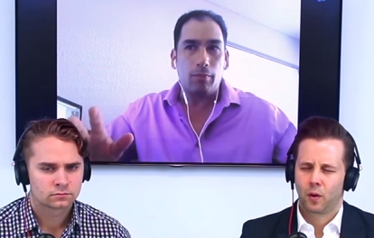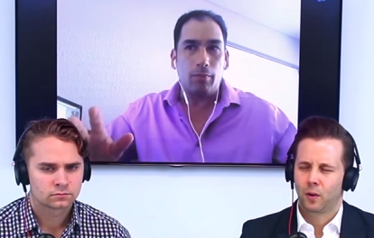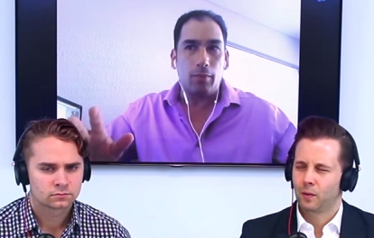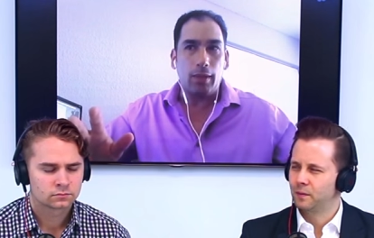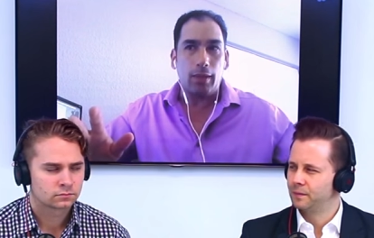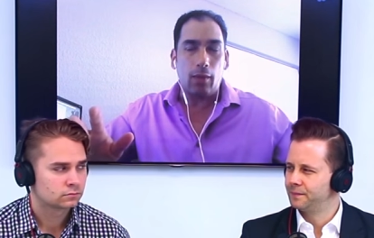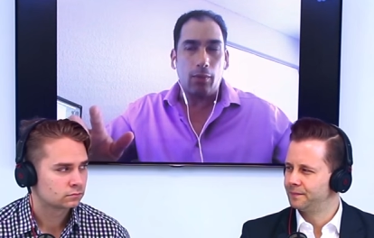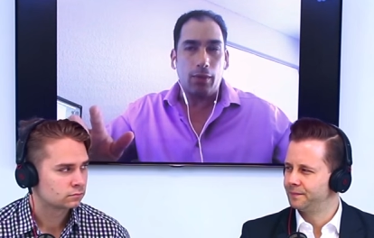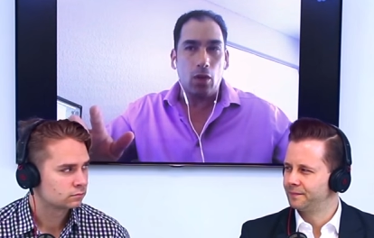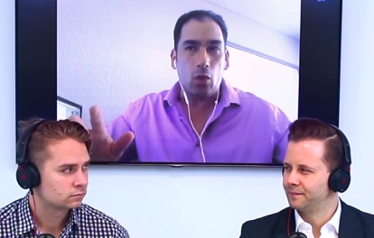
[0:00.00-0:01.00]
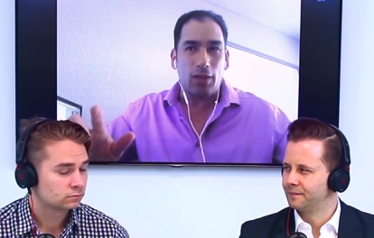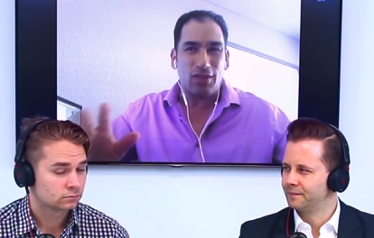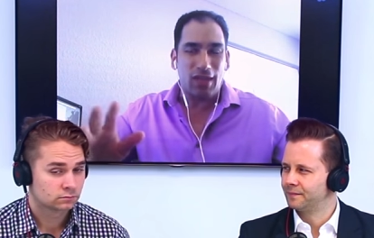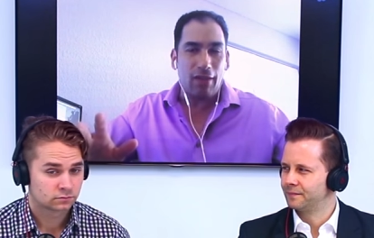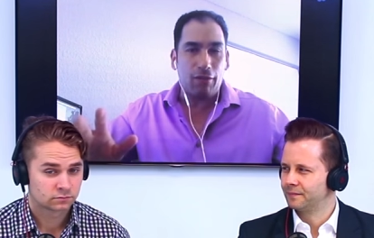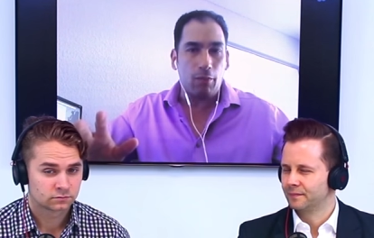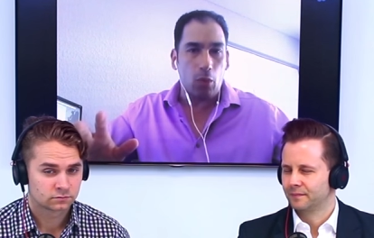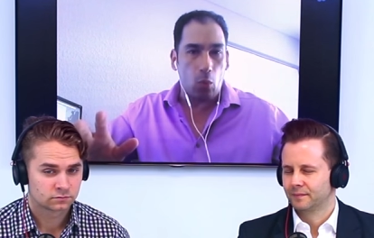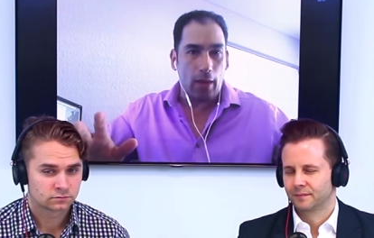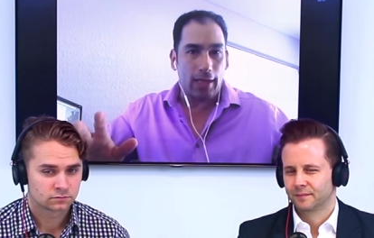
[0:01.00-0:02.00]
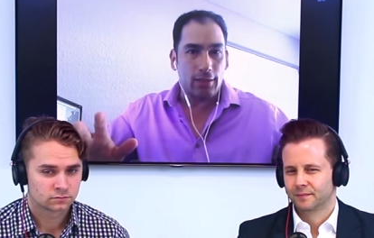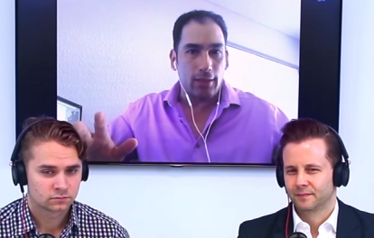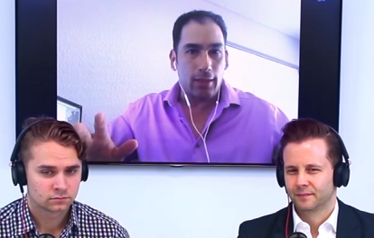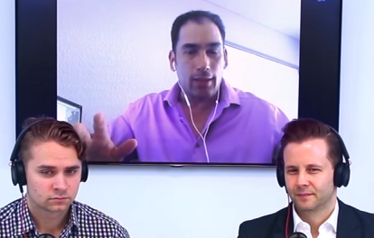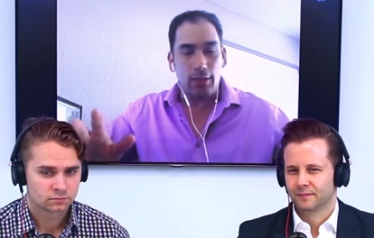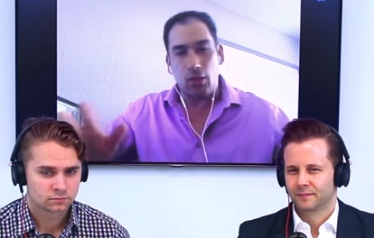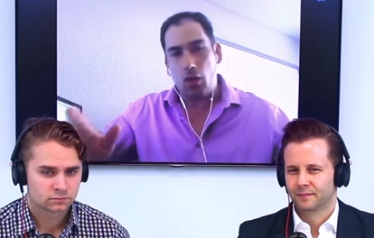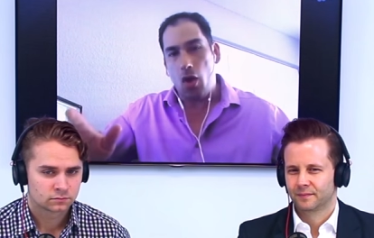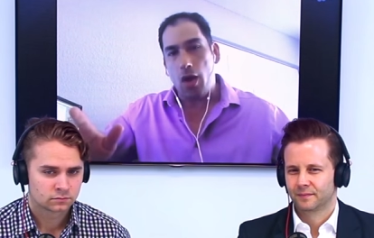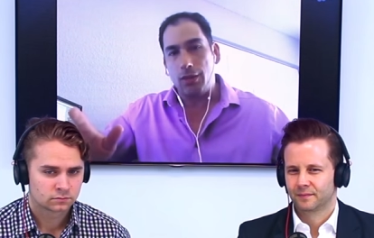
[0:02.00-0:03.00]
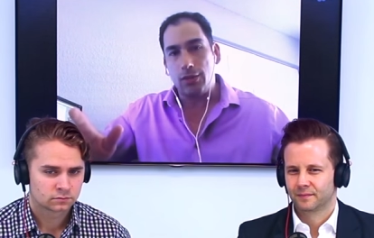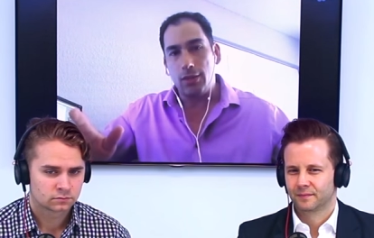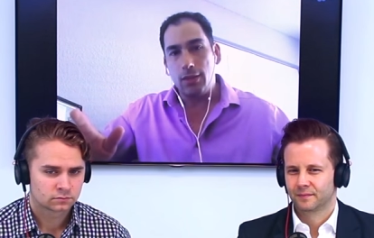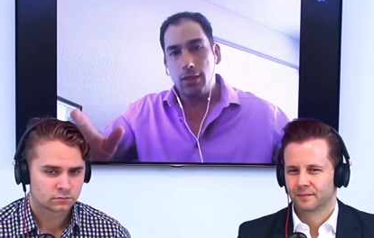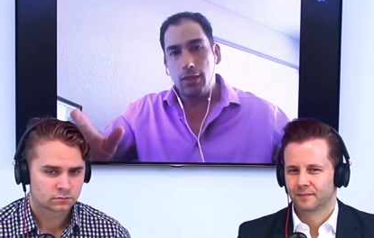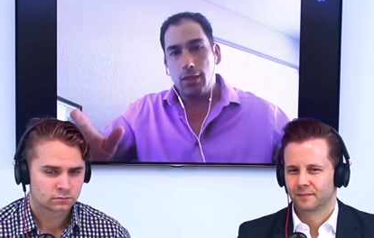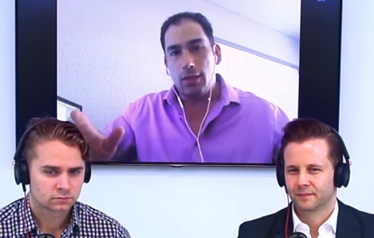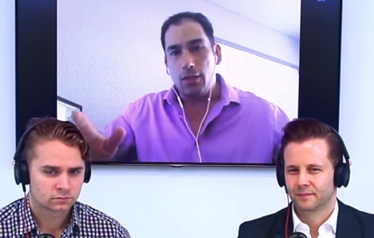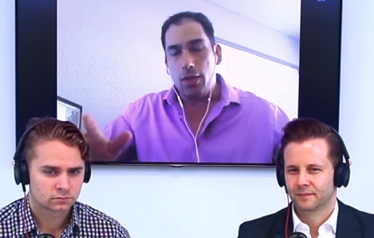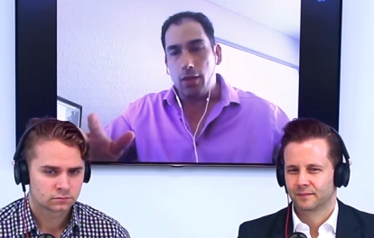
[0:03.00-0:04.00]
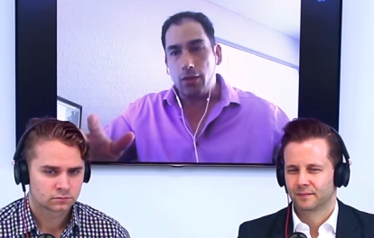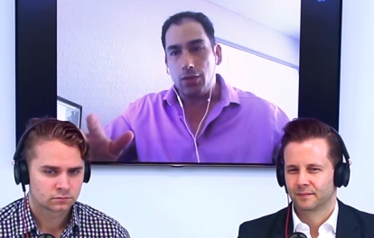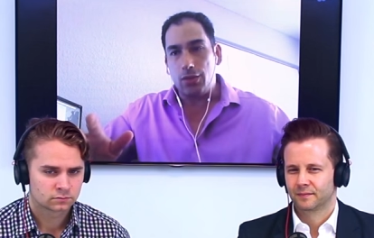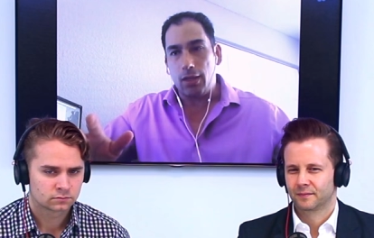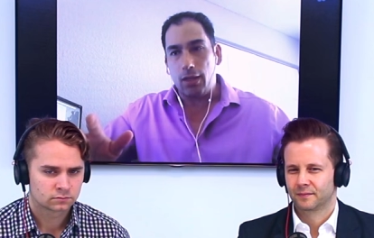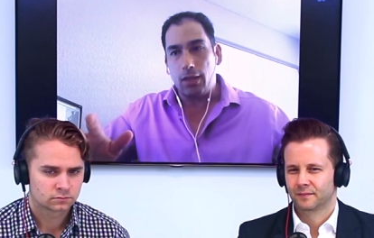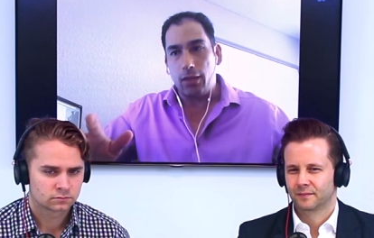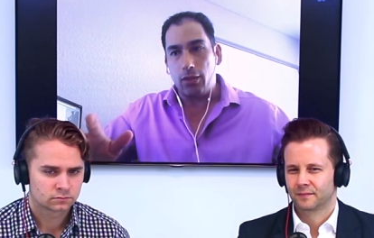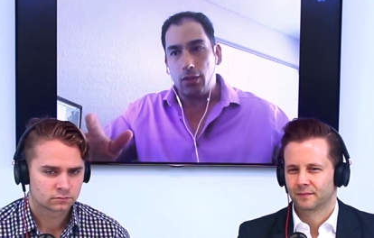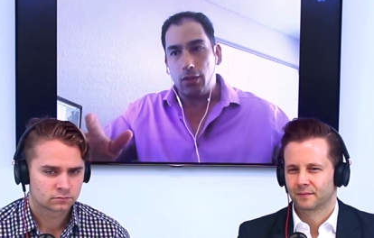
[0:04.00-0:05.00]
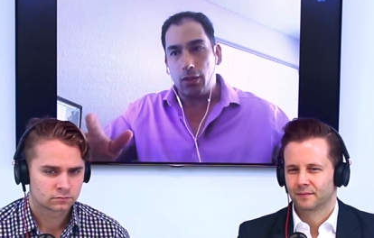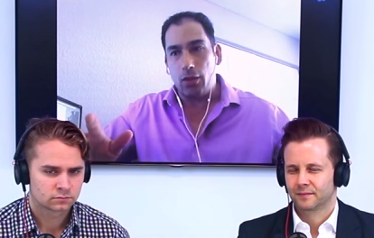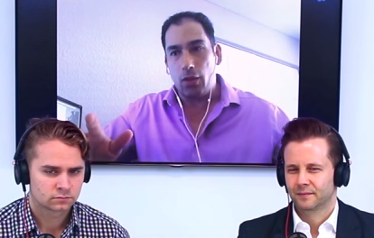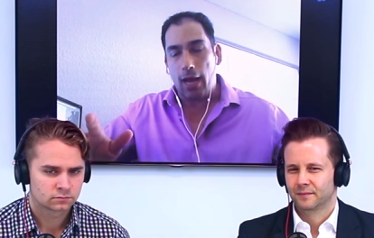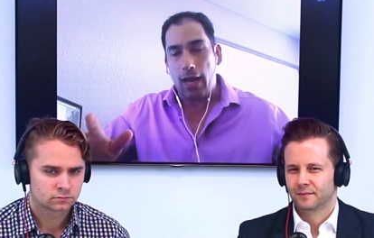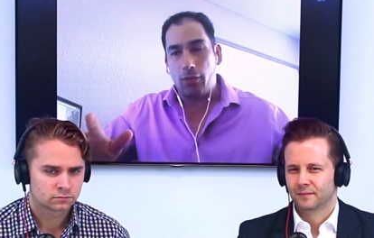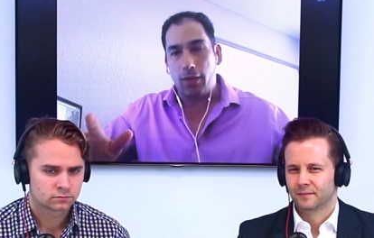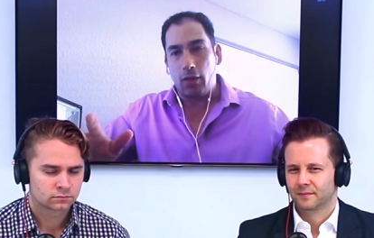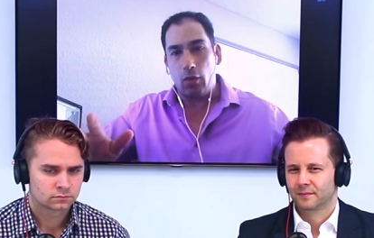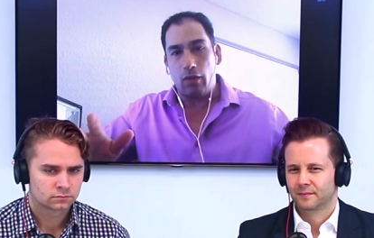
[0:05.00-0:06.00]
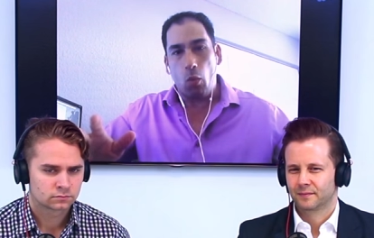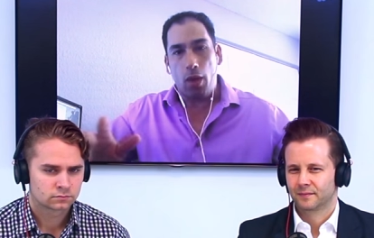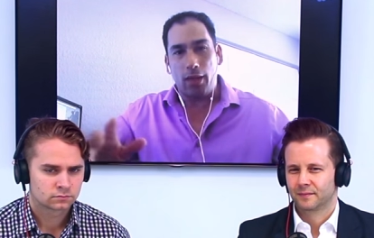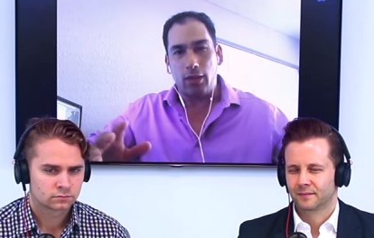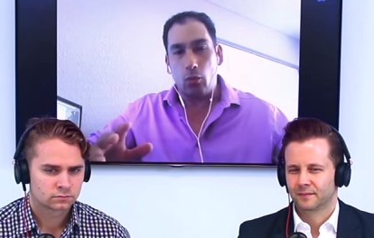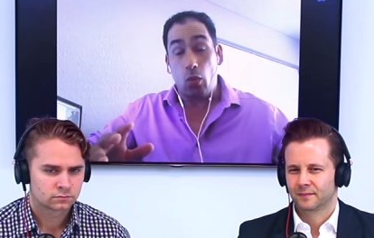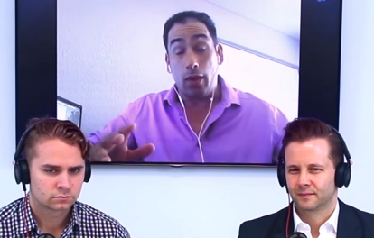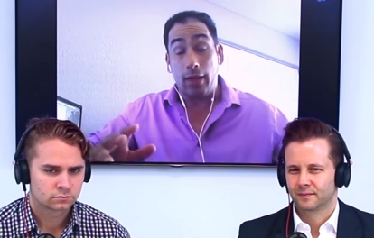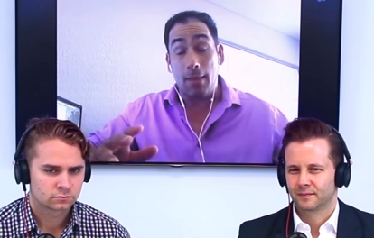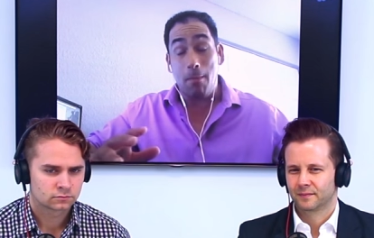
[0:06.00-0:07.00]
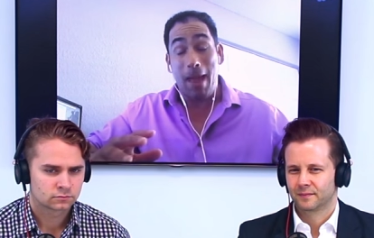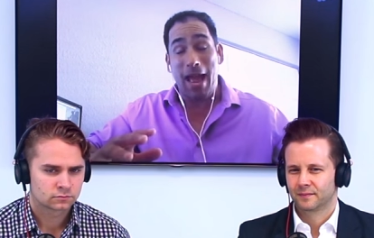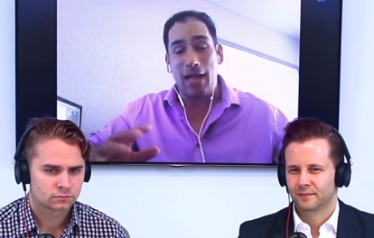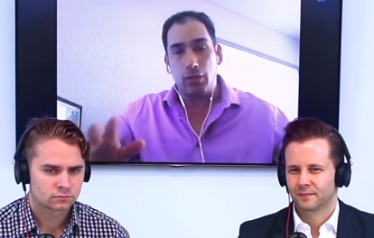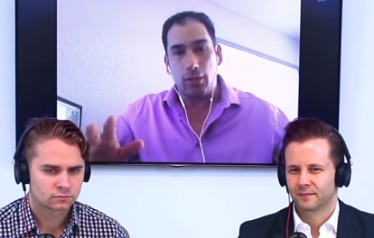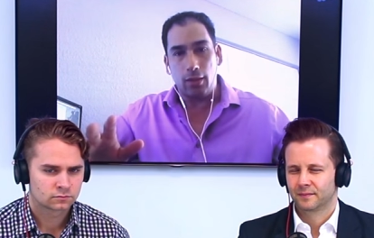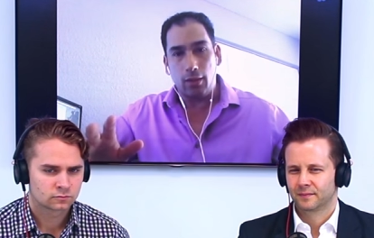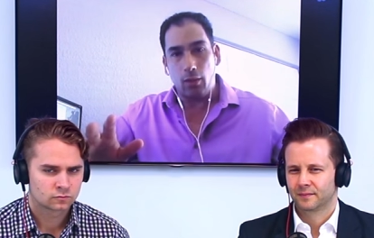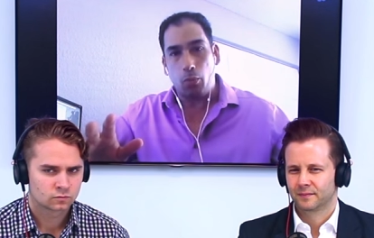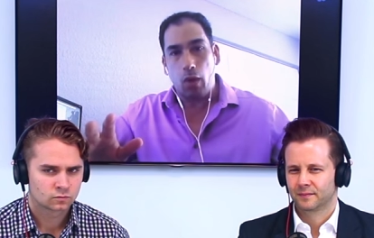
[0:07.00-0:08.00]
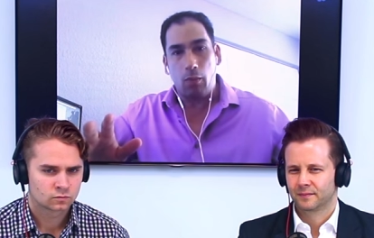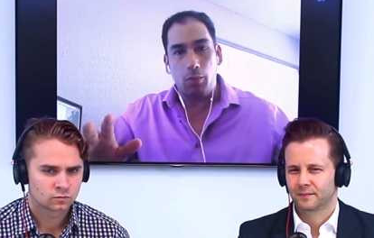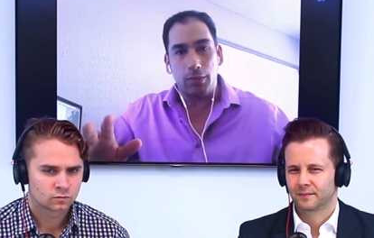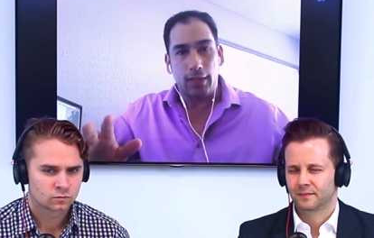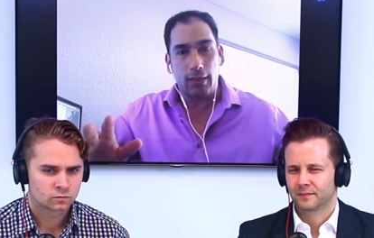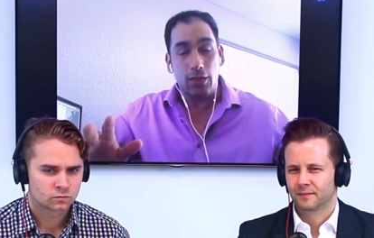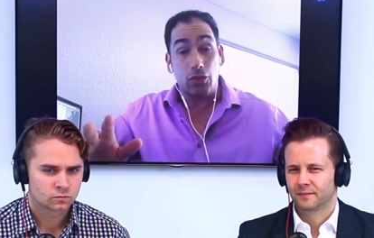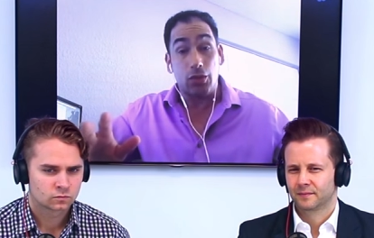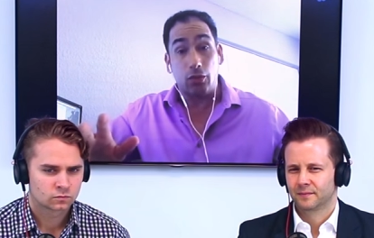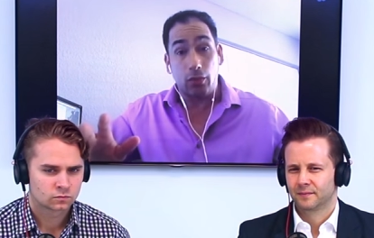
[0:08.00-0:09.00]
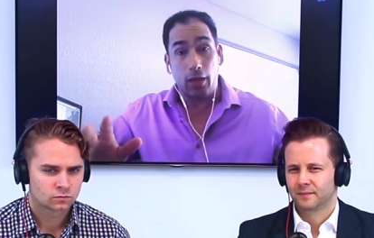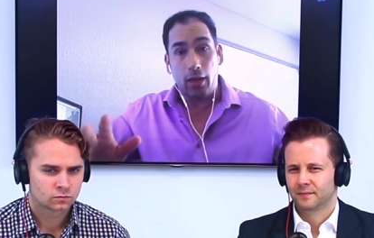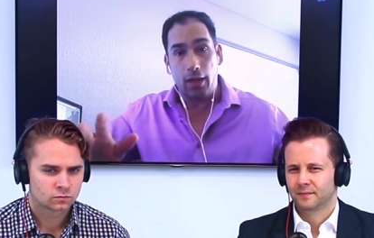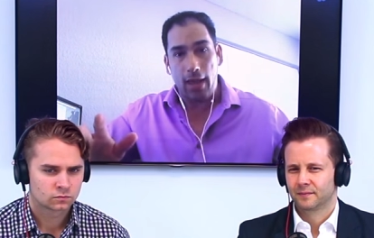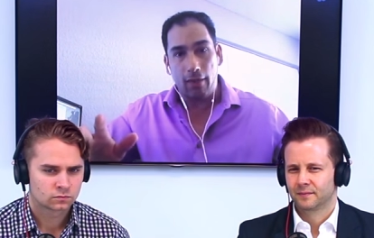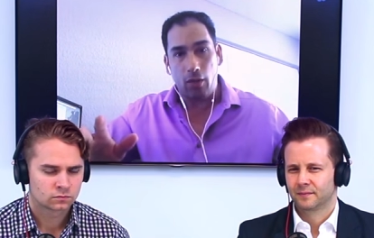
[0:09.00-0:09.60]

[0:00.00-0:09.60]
Speaker 1: Whoa. you know, aside from the waste, is the cost. There is, uh, you know, I, I don't think you even want to want to imagine the problems that these children are going to have